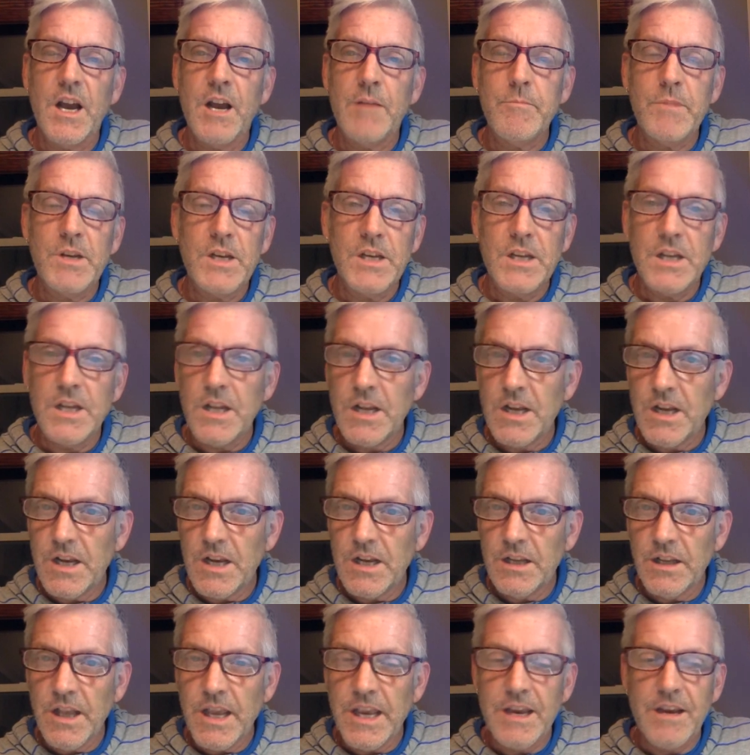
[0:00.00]
I mean,
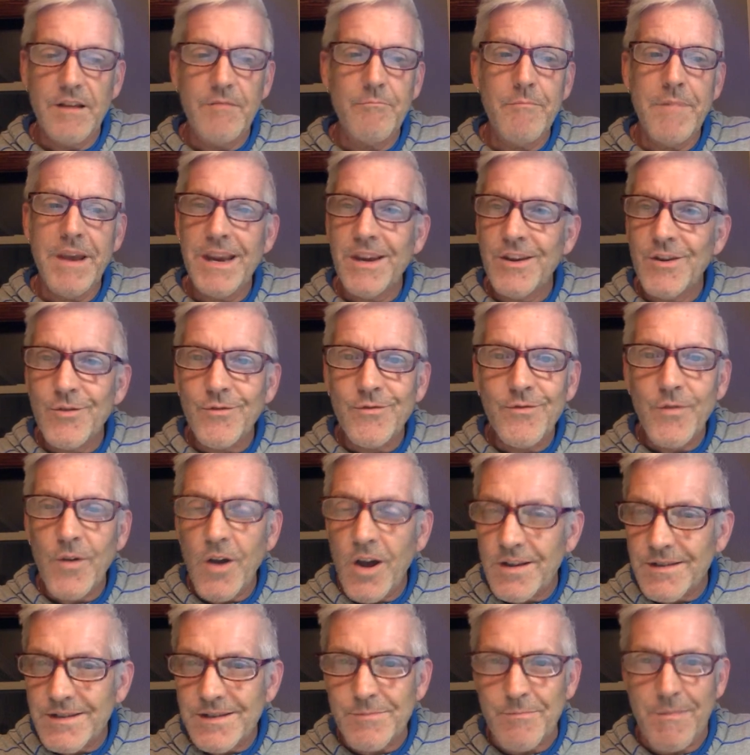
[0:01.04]
like, make your
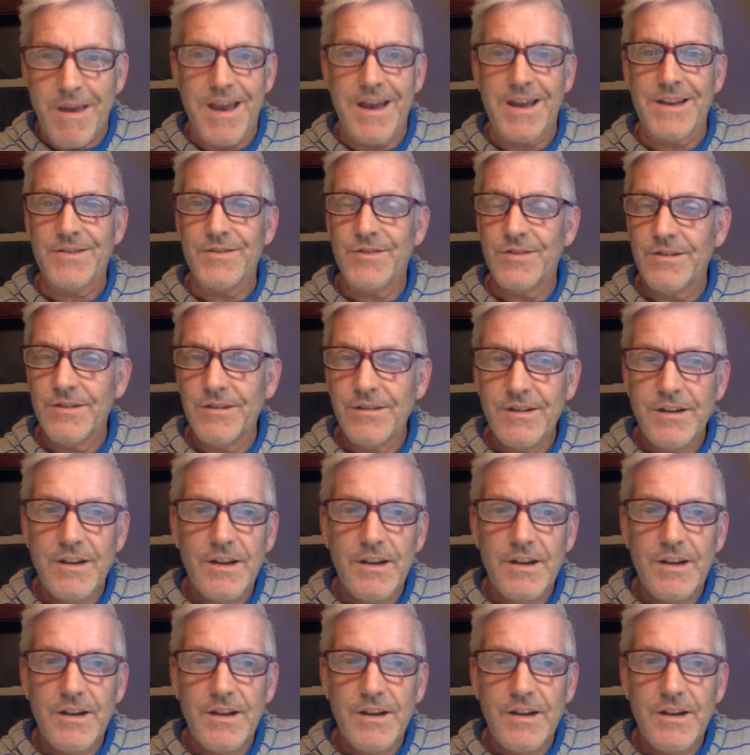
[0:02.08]
fonts match.